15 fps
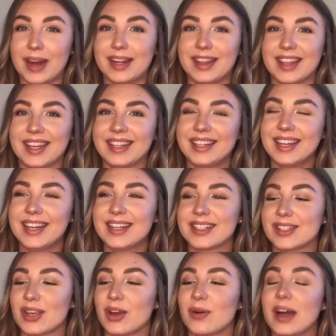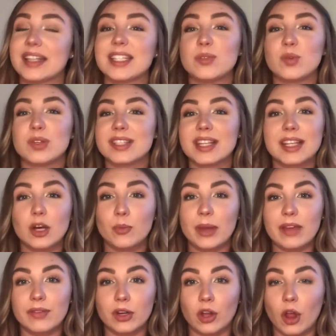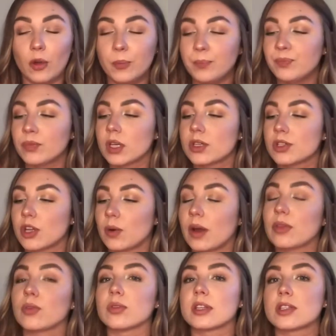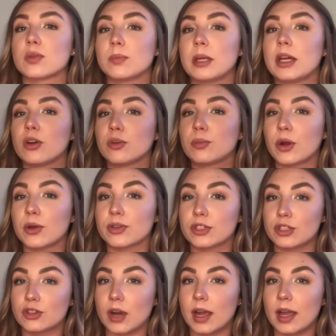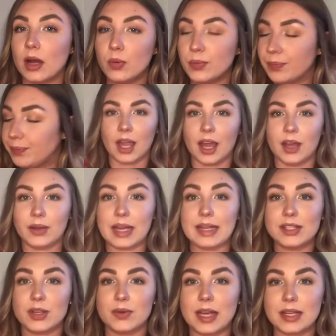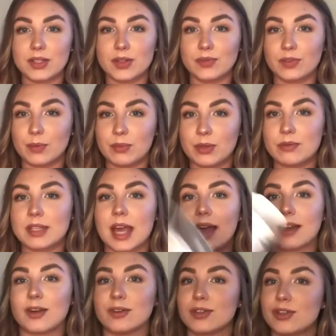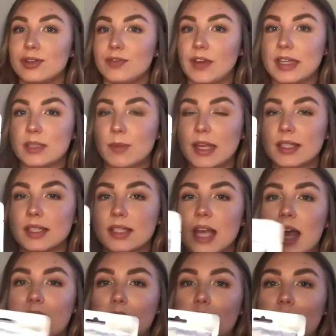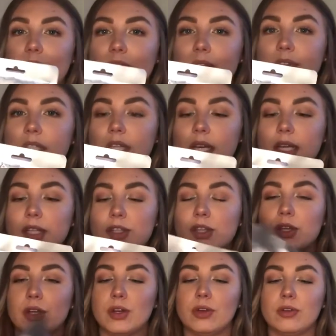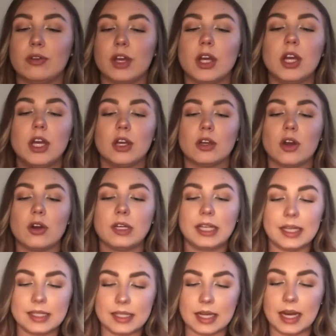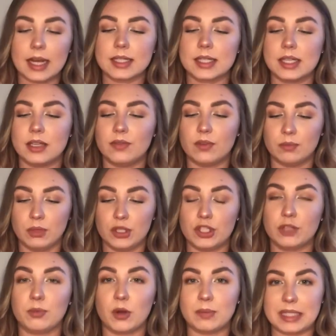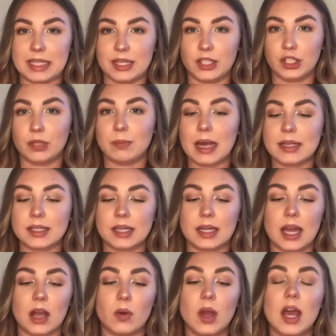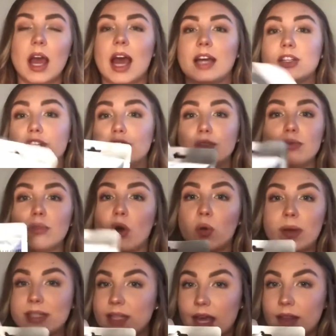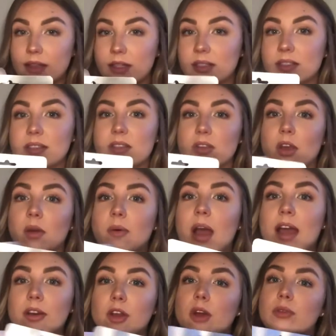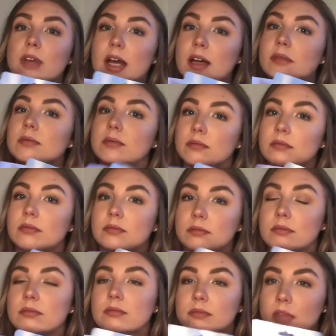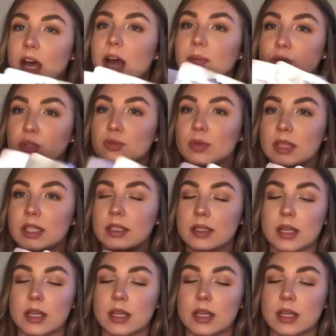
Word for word: anything. So I did want a little bit of a glow. So I thought this would be a good product to try out. Okay, so next up from Boots, I got two face masks. I got a lavender and a Sakura Garnier Skin Active Moisture Bomb Tissue Mask. Now, I do always get these, so I know that I'm good with these.